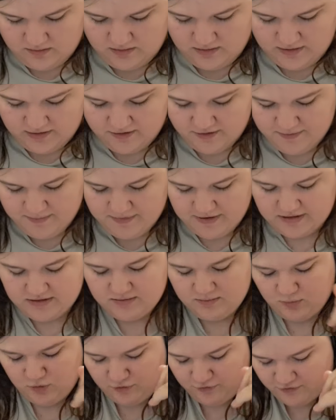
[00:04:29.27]
I could make
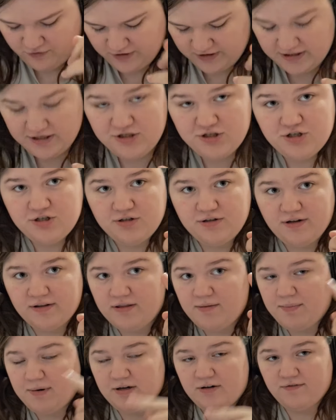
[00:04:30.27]
some more fish. Not
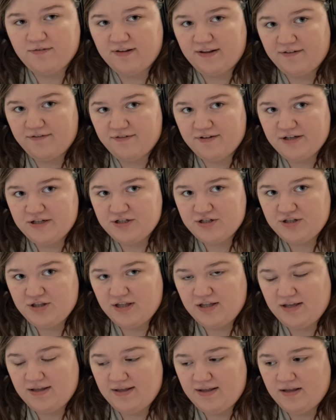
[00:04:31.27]
the butterfly fish.
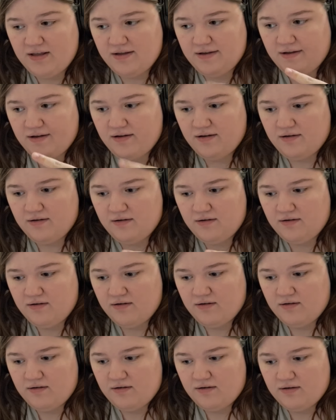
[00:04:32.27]

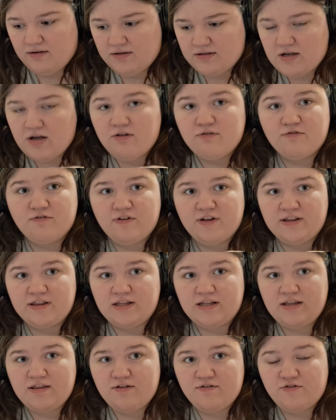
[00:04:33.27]
It's called
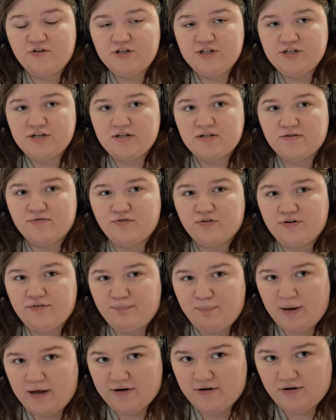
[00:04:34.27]
Finley the Fish. It's a free
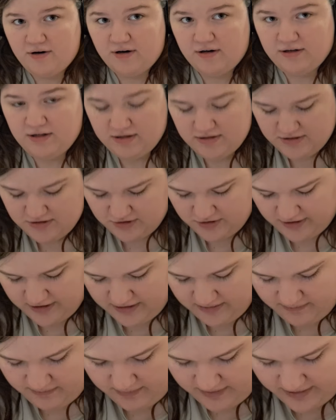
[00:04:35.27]
pattern on
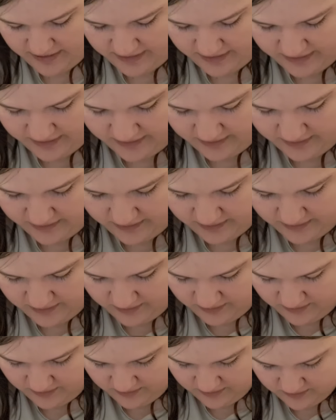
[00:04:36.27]
Instagram
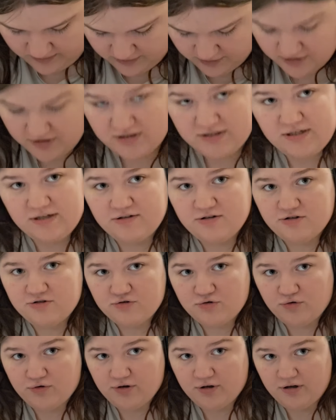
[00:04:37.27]
by
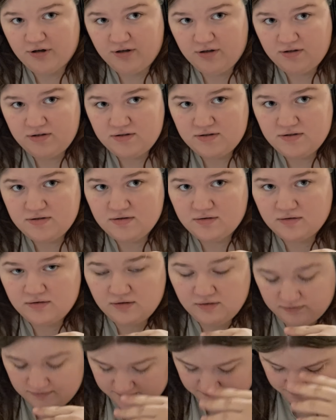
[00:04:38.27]
looks_hooks.
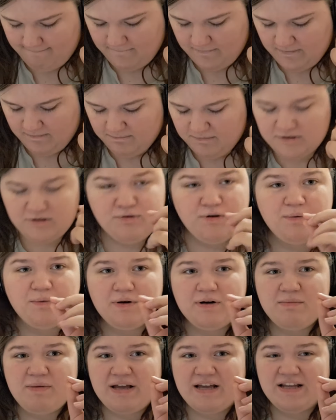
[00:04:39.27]
But do I
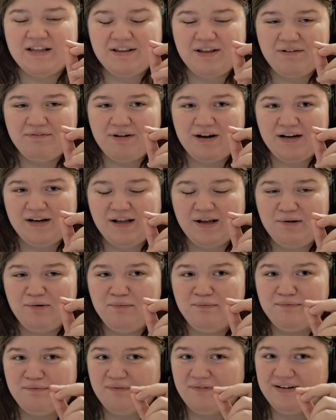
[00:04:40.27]
want to make it enough right now?
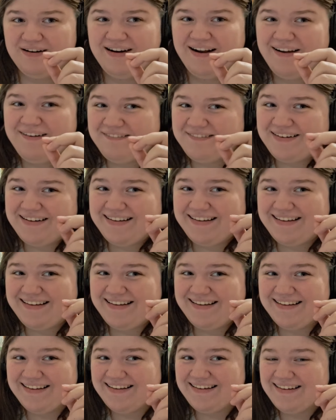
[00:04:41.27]
Not
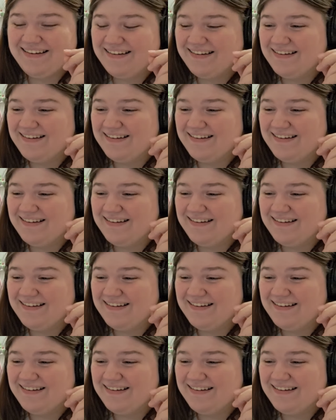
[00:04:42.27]
really.